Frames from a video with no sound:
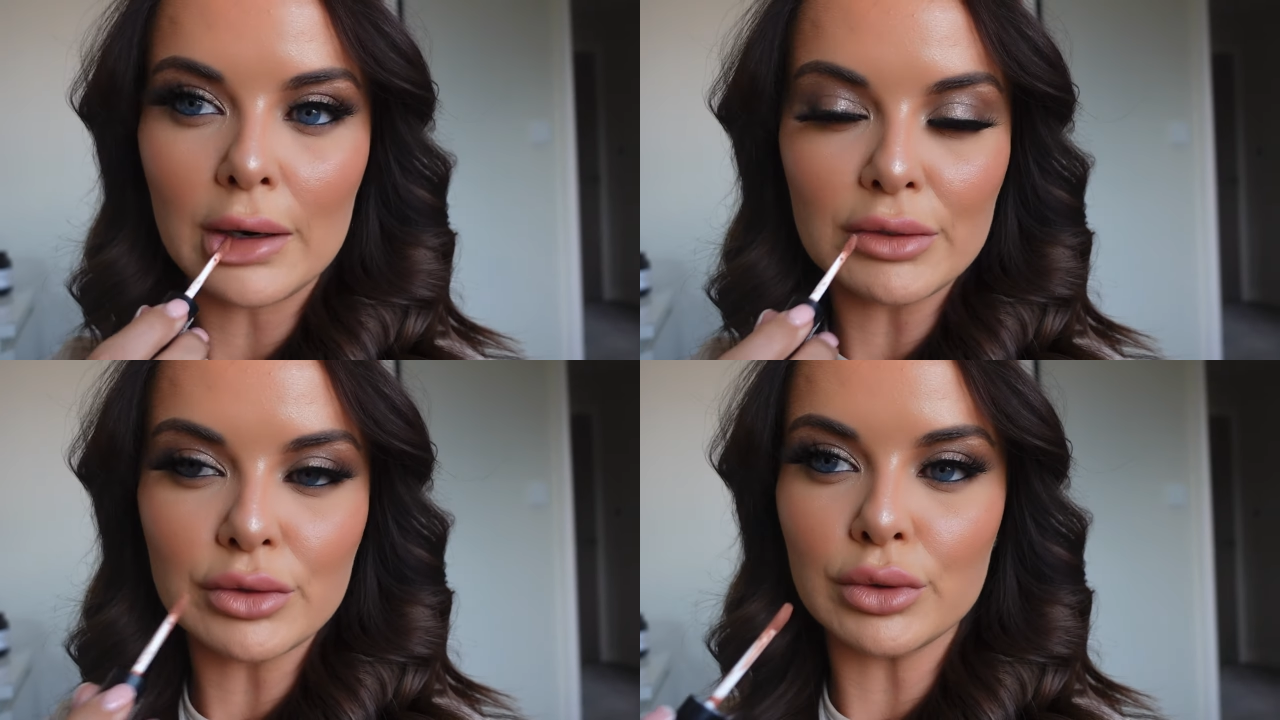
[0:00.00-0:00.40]

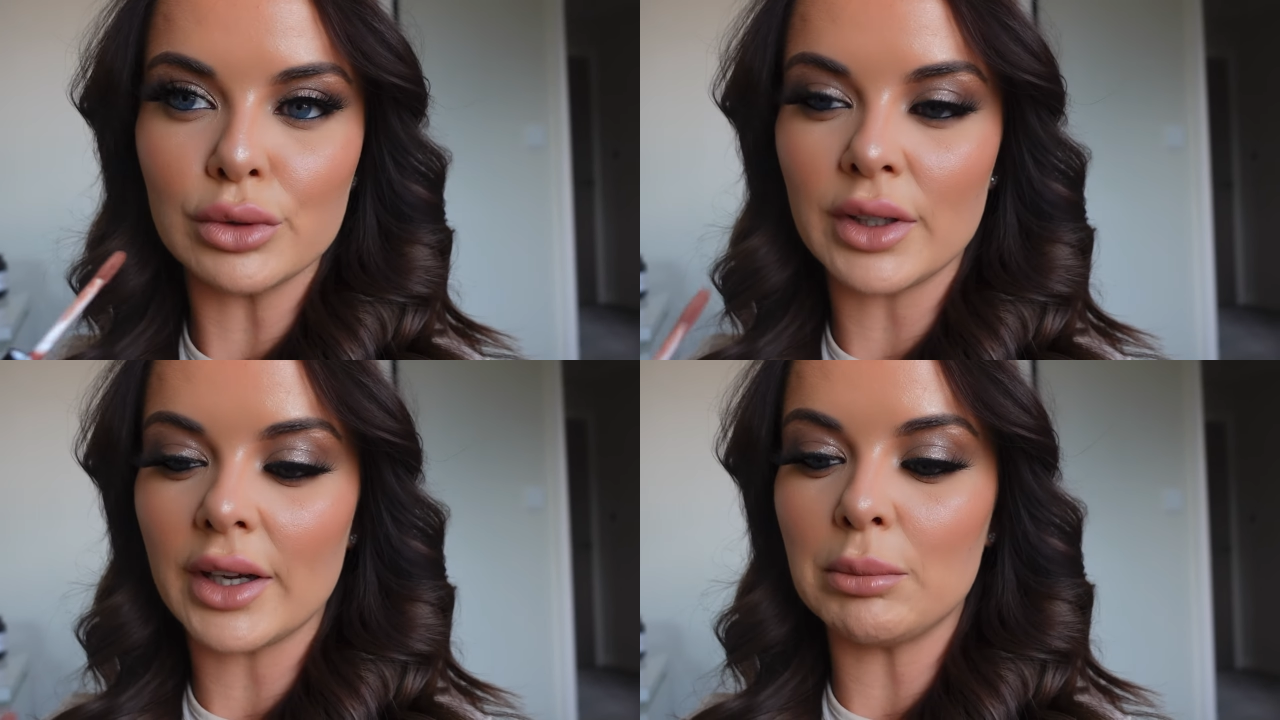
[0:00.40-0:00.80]
After
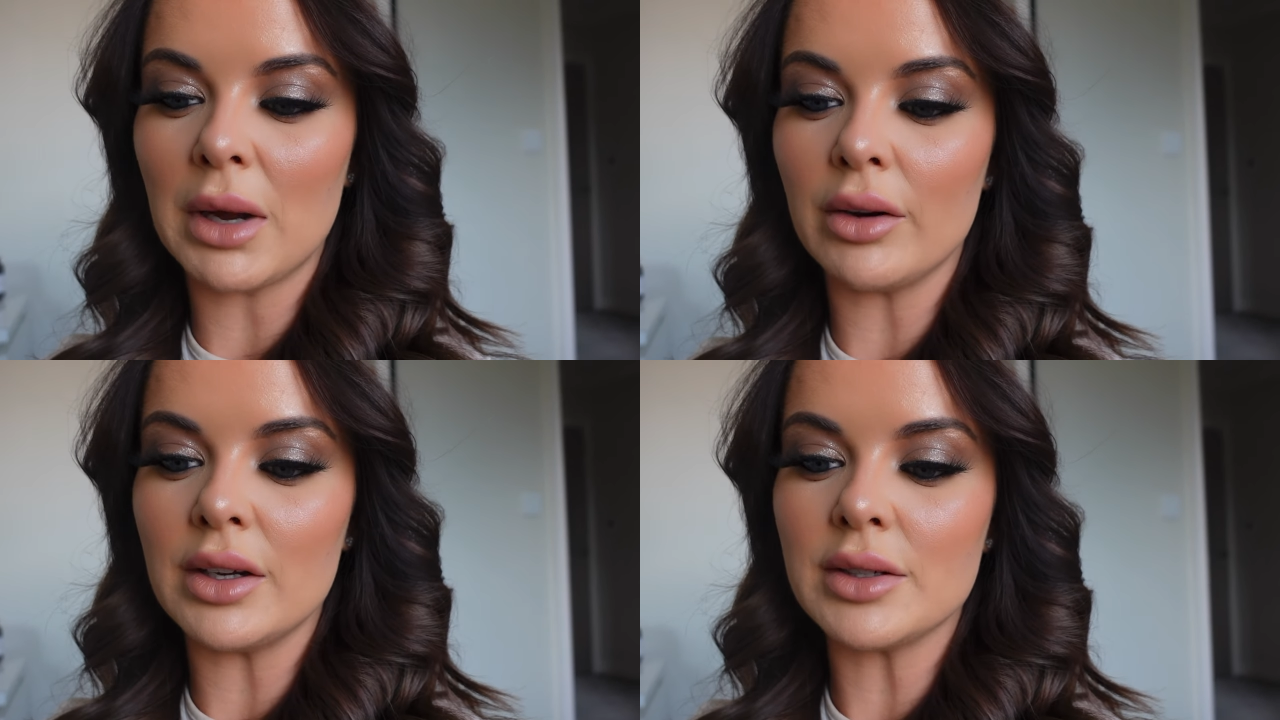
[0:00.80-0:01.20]
all, getting
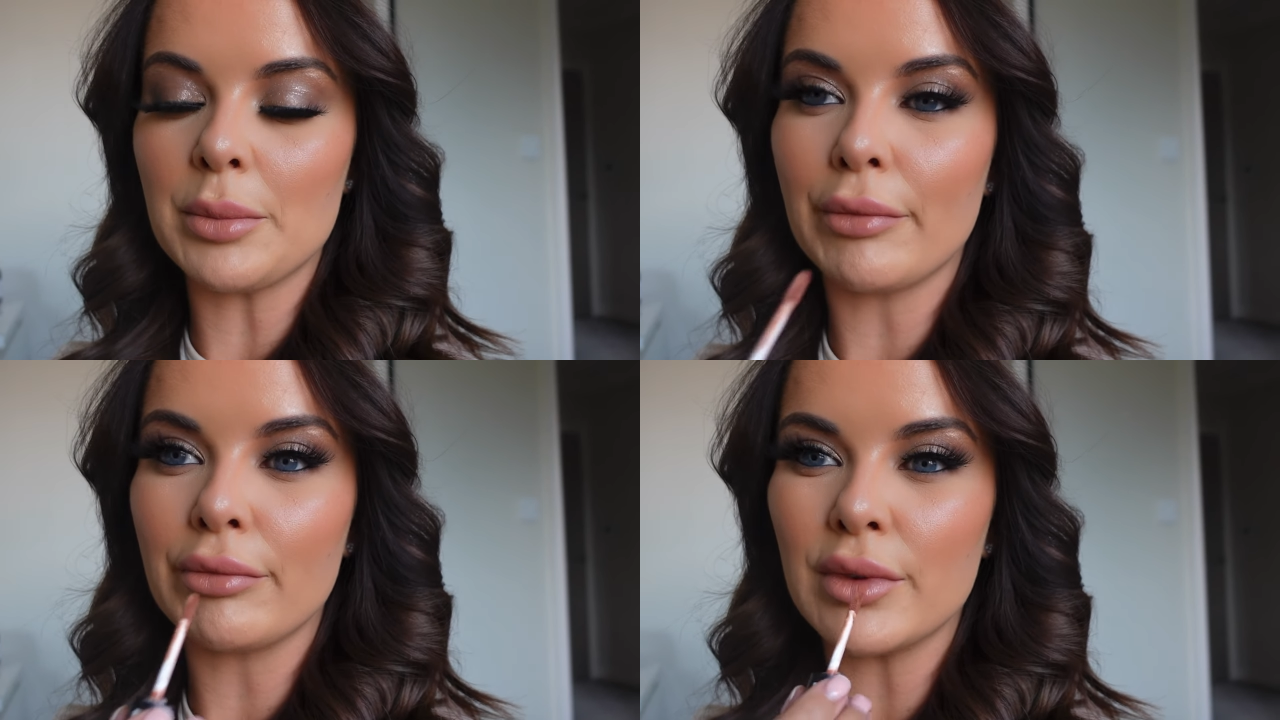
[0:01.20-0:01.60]
married
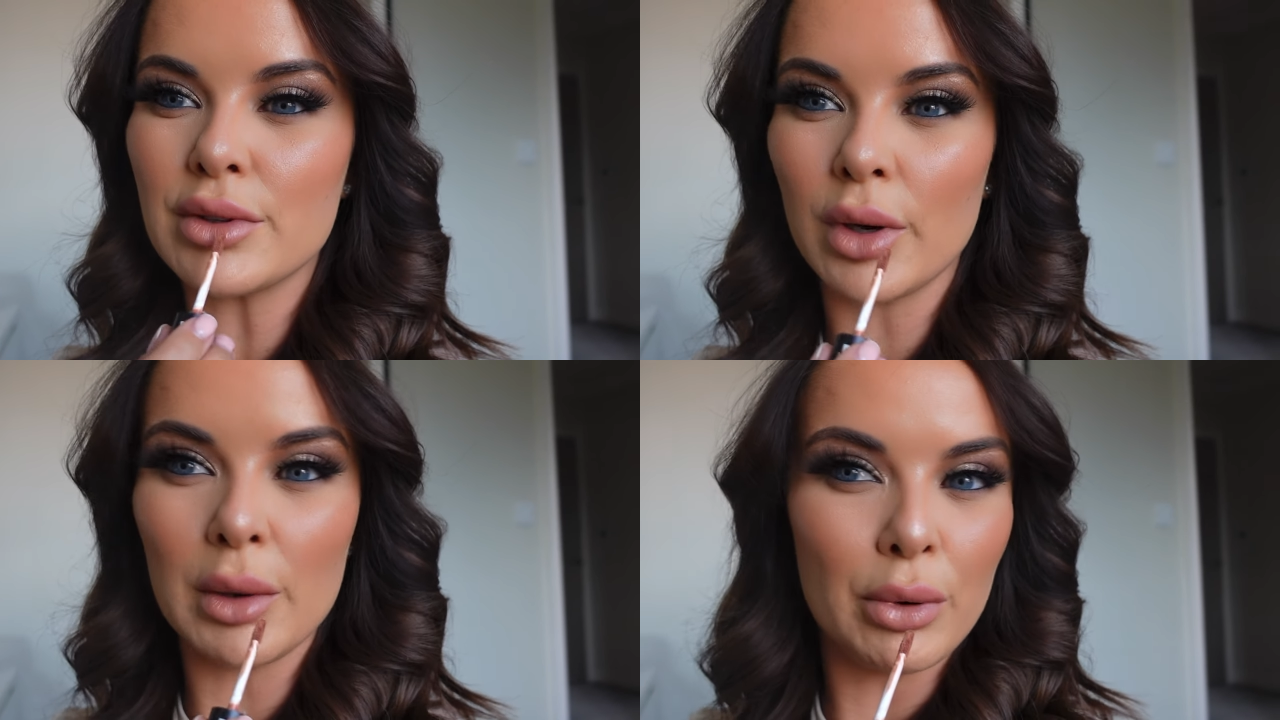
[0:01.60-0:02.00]

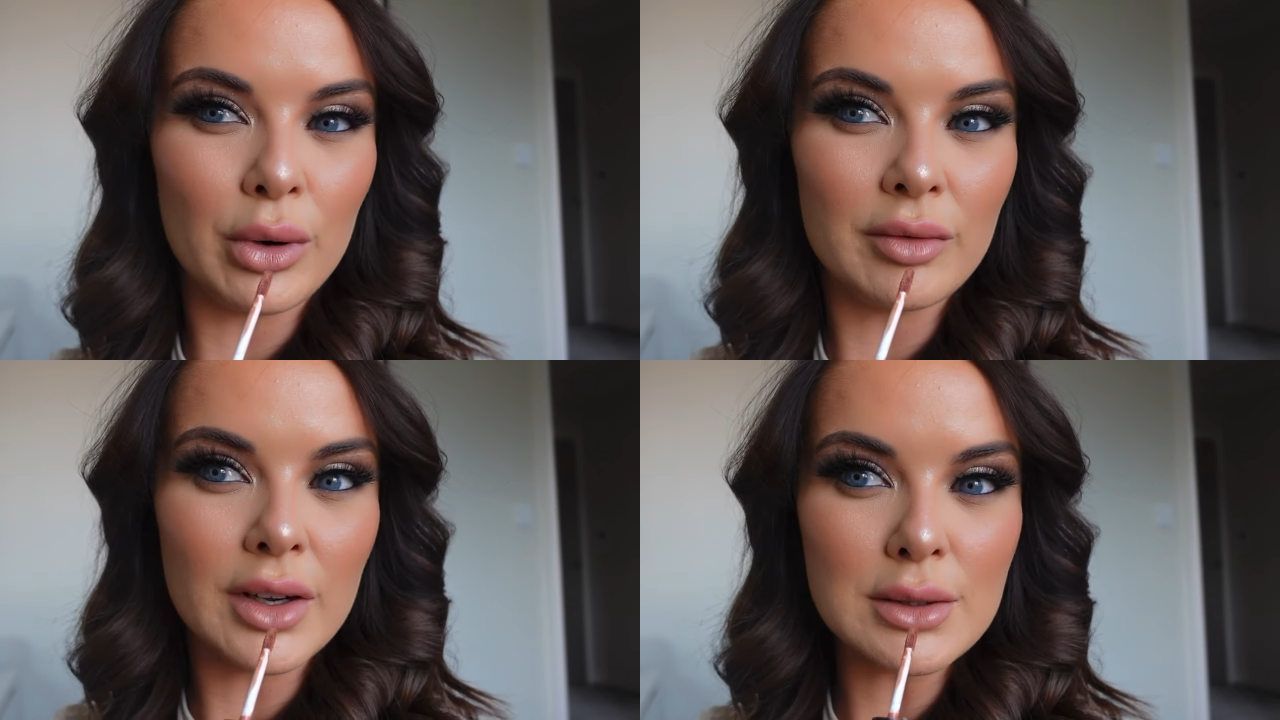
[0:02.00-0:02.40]
is quite a
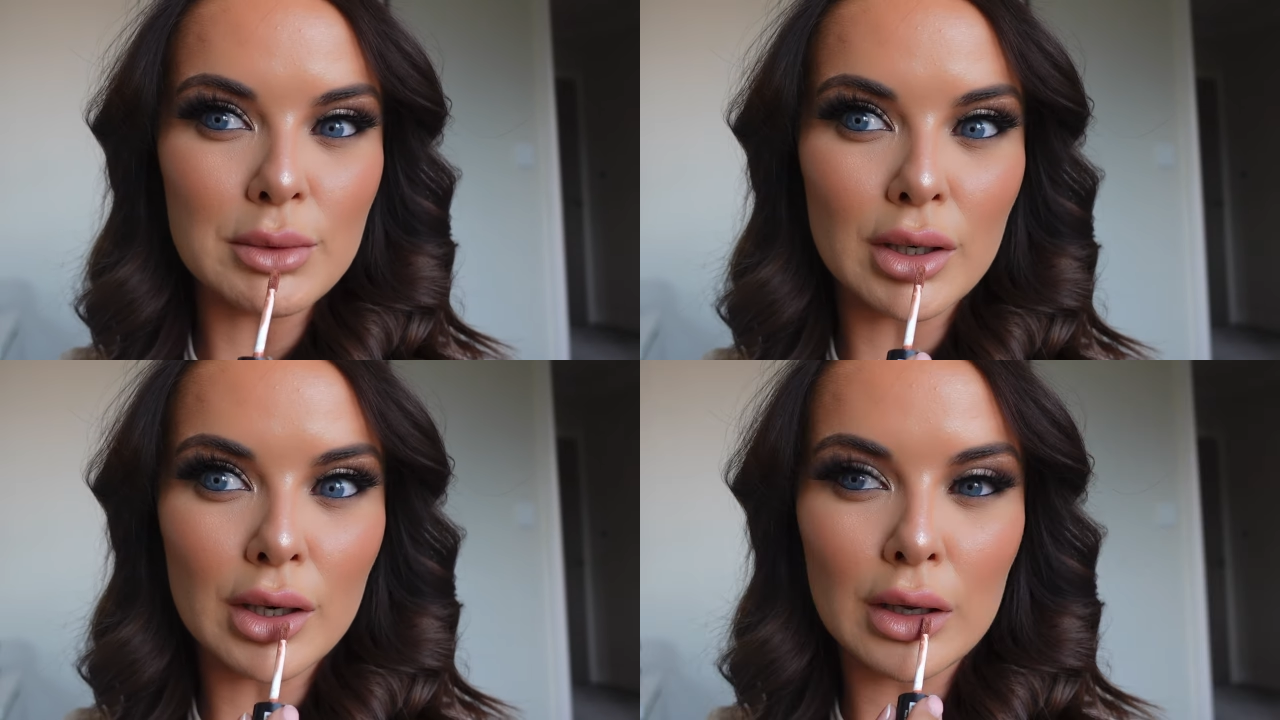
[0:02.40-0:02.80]
poor
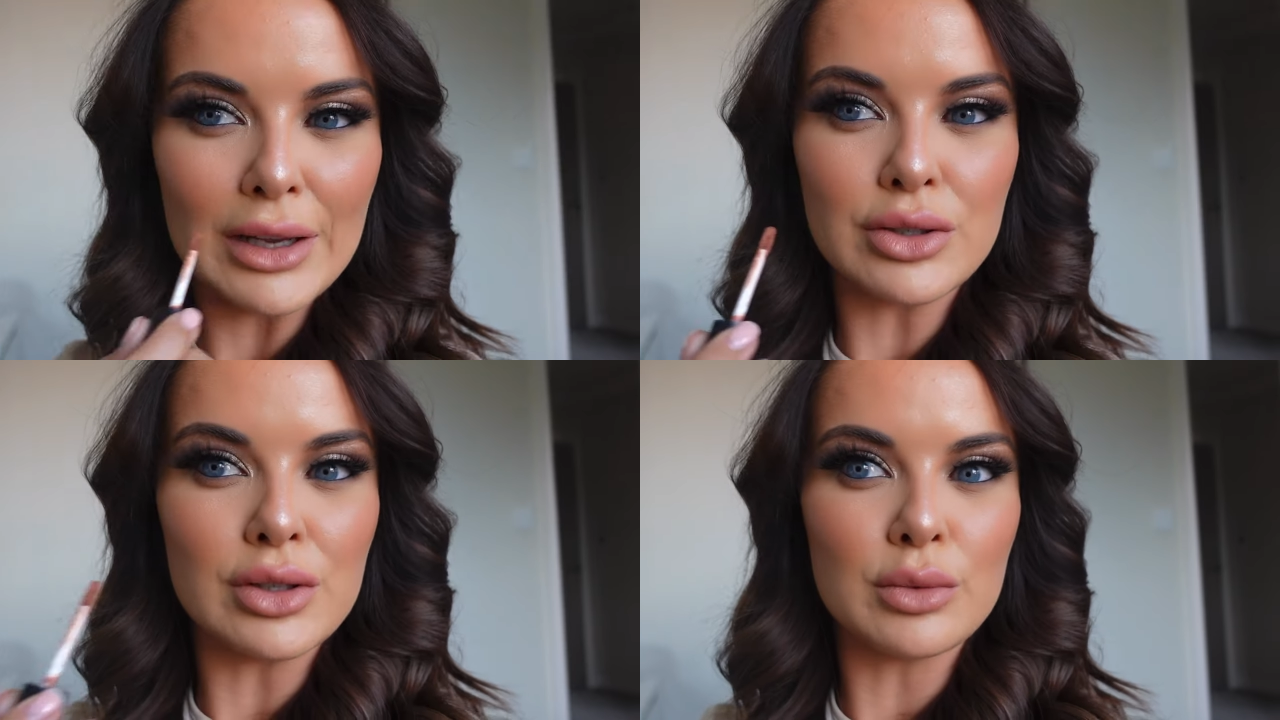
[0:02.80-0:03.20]
investment.
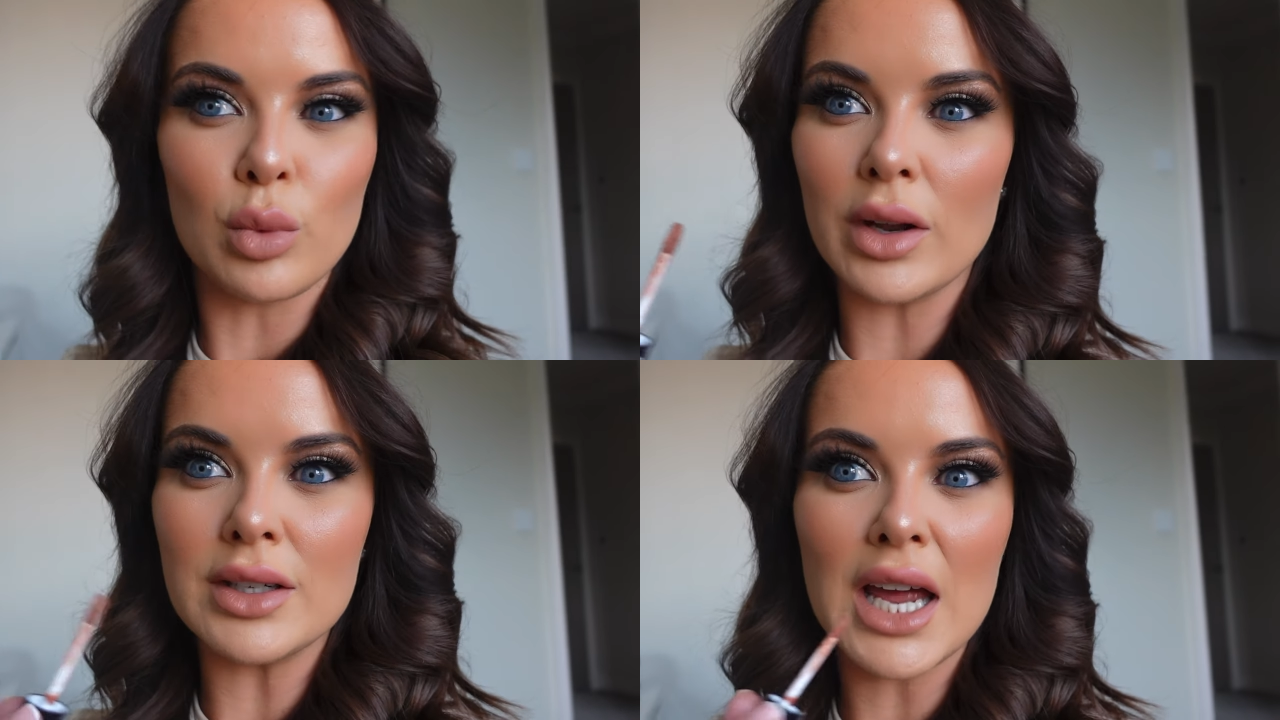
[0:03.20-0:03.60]
It's just
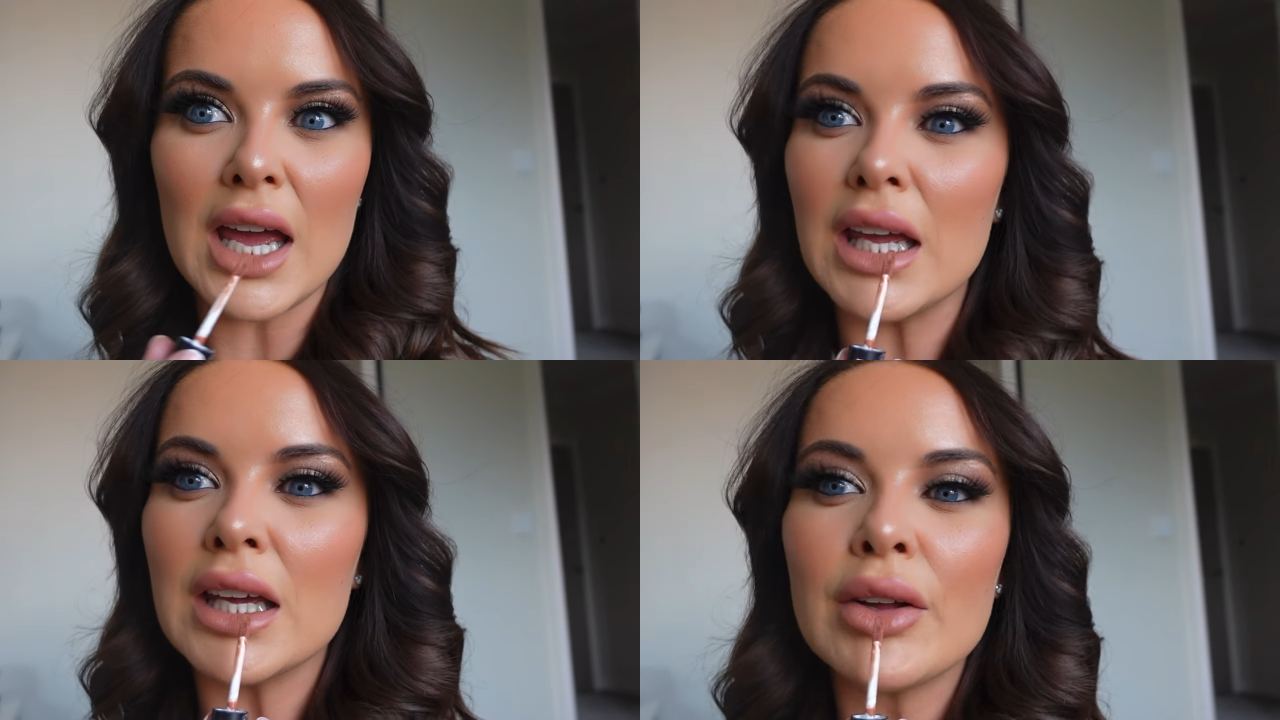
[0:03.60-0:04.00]
one
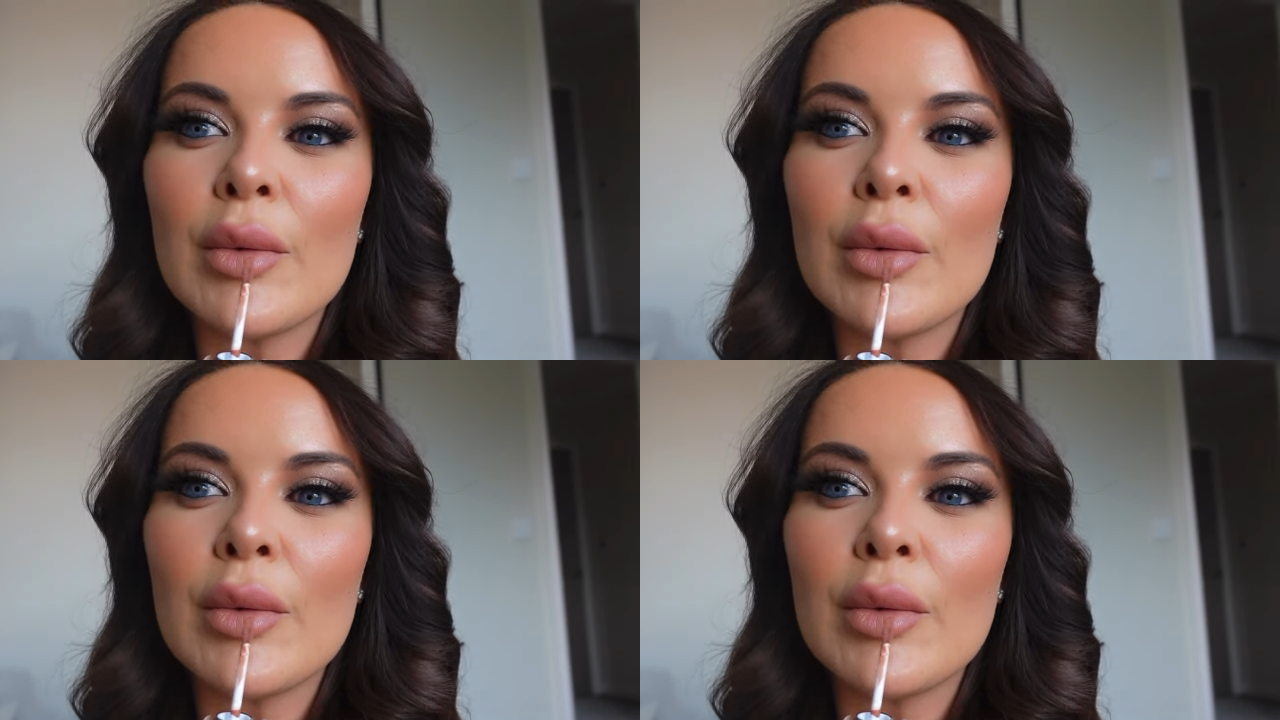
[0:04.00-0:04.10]
day.